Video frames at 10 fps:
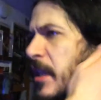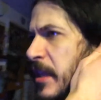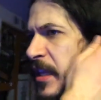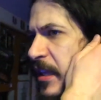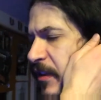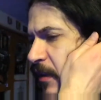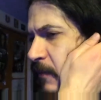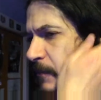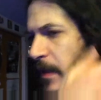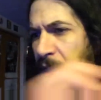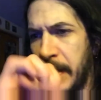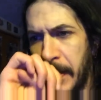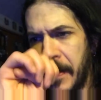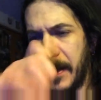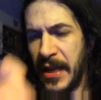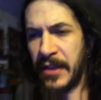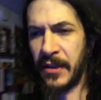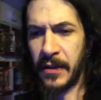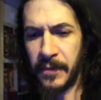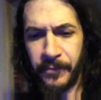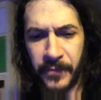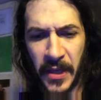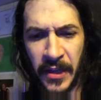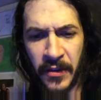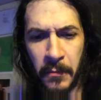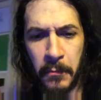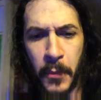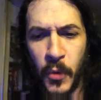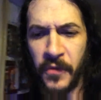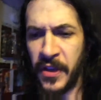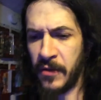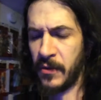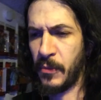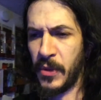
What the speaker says: This is a movie